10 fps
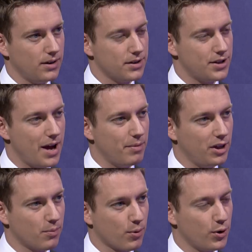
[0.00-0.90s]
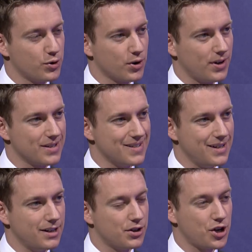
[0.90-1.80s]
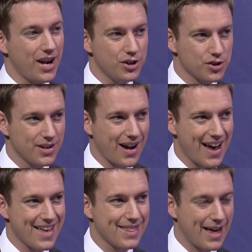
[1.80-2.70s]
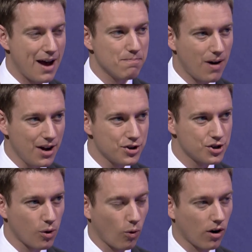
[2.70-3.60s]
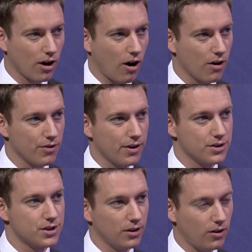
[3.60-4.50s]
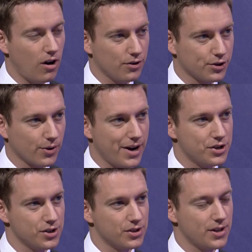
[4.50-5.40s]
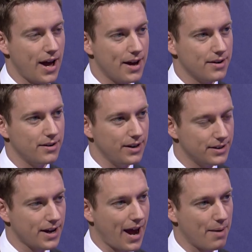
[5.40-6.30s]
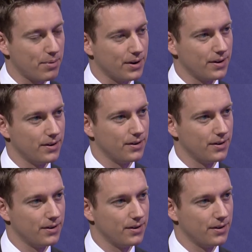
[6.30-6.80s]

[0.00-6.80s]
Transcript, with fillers: Does that mean the producer doesn't need to change the diet that much, or are there still alterations that need to happen?